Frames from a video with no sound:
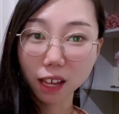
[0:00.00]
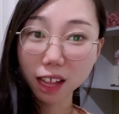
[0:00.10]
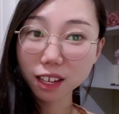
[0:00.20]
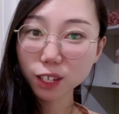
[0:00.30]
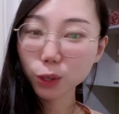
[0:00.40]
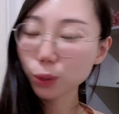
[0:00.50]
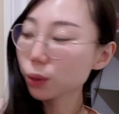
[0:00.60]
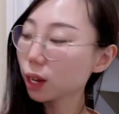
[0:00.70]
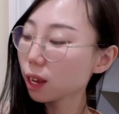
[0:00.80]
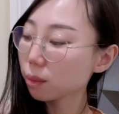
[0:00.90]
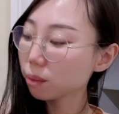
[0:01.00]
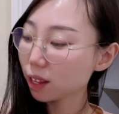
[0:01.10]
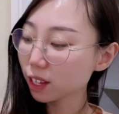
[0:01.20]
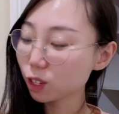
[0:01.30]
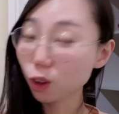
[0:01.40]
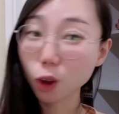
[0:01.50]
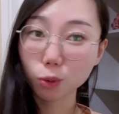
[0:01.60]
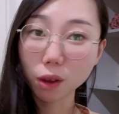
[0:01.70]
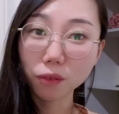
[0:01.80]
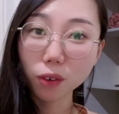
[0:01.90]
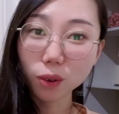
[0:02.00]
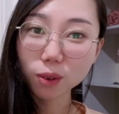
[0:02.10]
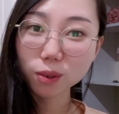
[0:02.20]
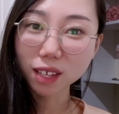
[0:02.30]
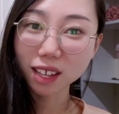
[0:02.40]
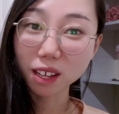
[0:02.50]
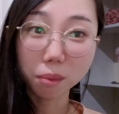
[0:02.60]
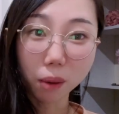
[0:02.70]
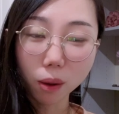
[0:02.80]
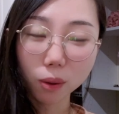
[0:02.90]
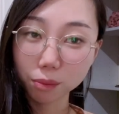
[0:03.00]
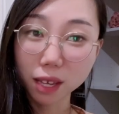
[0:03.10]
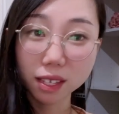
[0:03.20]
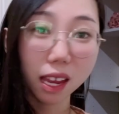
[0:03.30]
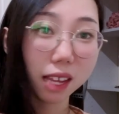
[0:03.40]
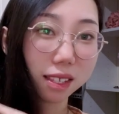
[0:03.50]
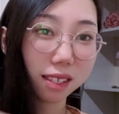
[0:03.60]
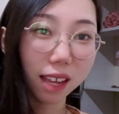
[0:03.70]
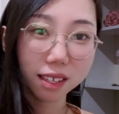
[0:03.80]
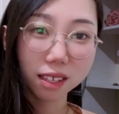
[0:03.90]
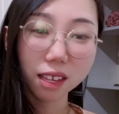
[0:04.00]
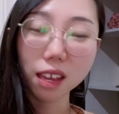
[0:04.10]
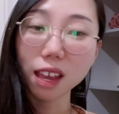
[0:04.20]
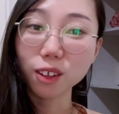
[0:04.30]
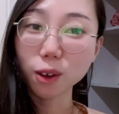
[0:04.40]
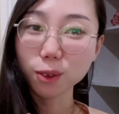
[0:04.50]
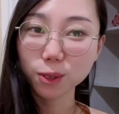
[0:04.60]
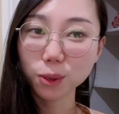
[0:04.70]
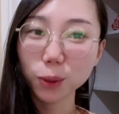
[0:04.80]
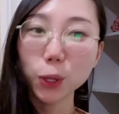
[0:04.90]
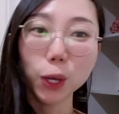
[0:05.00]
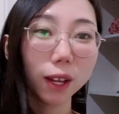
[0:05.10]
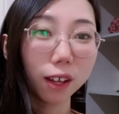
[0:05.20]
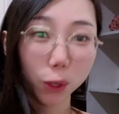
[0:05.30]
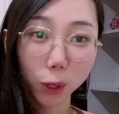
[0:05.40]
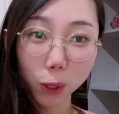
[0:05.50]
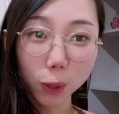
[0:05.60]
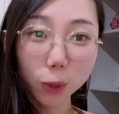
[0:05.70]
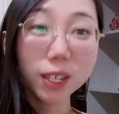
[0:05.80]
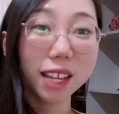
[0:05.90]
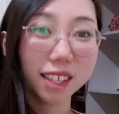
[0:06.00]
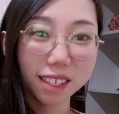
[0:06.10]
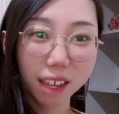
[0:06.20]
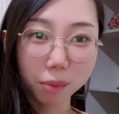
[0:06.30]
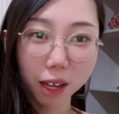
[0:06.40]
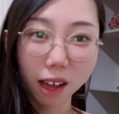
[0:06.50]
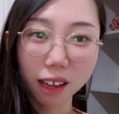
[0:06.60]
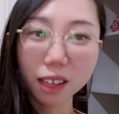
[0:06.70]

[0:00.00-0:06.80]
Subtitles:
color is cream and it's got ruffles and a bow. I think it's sexy and also cute at the same time.